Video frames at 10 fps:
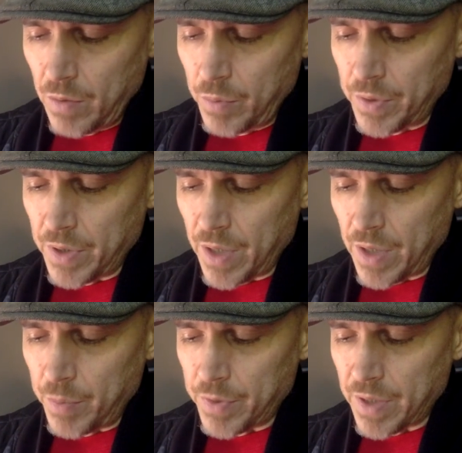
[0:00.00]
put
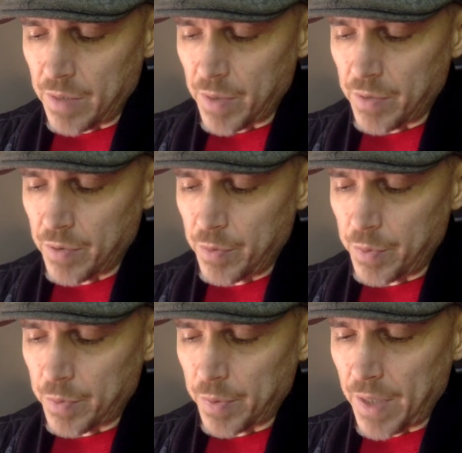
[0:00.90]
together my group.
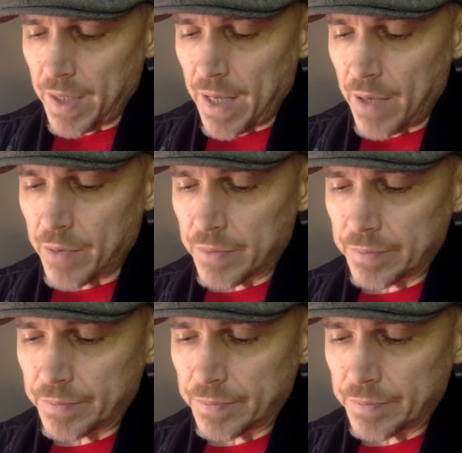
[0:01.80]
We were playing out.